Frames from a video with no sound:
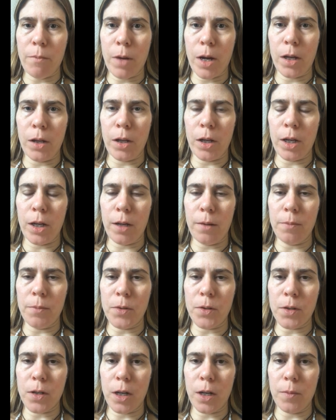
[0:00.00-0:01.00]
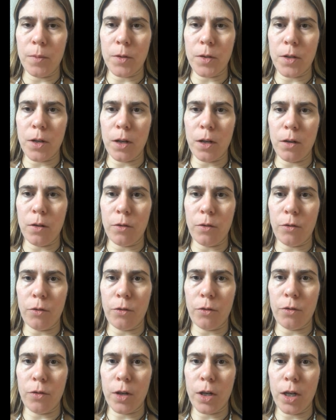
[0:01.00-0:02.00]
MILABs type
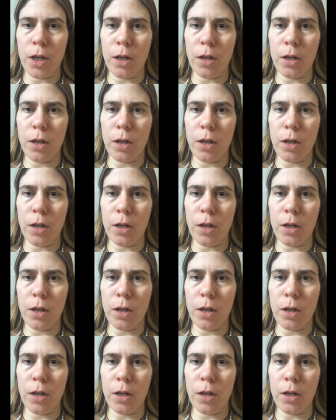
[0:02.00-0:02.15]
stuff,